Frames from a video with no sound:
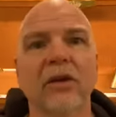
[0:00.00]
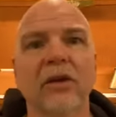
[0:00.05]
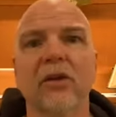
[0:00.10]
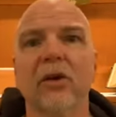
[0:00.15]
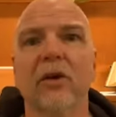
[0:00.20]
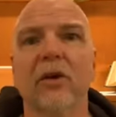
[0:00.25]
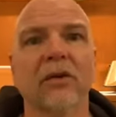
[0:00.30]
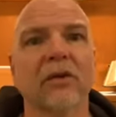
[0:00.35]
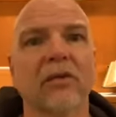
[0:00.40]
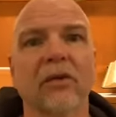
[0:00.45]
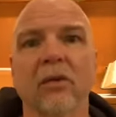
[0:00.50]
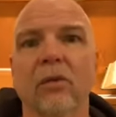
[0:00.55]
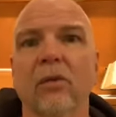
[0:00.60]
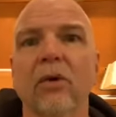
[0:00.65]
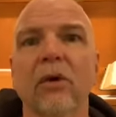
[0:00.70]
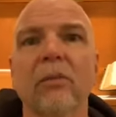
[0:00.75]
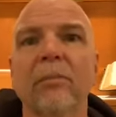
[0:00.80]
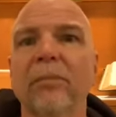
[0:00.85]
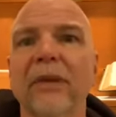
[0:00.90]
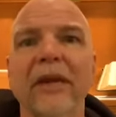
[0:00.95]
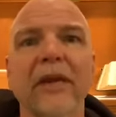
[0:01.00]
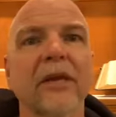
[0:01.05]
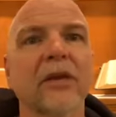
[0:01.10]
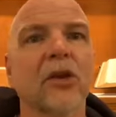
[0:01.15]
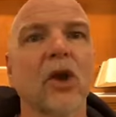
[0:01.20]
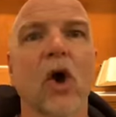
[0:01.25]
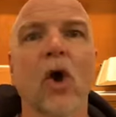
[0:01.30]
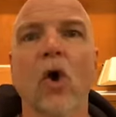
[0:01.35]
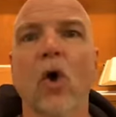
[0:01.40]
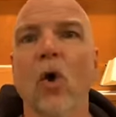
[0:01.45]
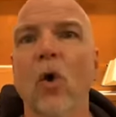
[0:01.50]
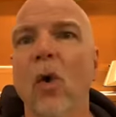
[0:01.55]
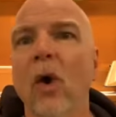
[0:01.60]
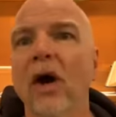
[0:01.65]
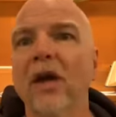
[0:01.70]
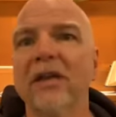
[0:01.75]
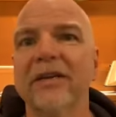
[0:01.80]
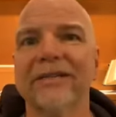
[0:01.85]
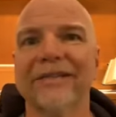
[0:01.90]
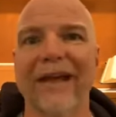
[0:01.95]
You, there will be
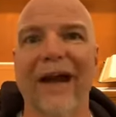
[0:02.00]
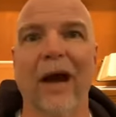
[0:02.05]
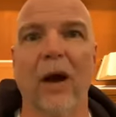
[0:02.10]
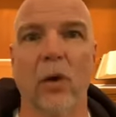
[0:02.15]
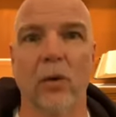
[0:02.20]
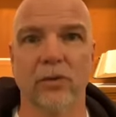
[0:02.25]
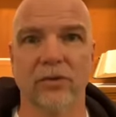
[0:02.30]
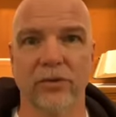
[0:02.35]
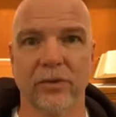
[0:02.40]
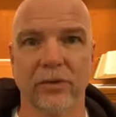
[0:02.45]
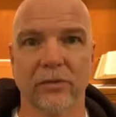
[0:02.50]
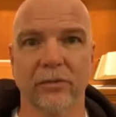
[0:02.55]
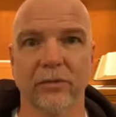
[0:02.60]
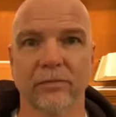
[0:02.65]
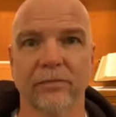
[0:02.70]
no doubt.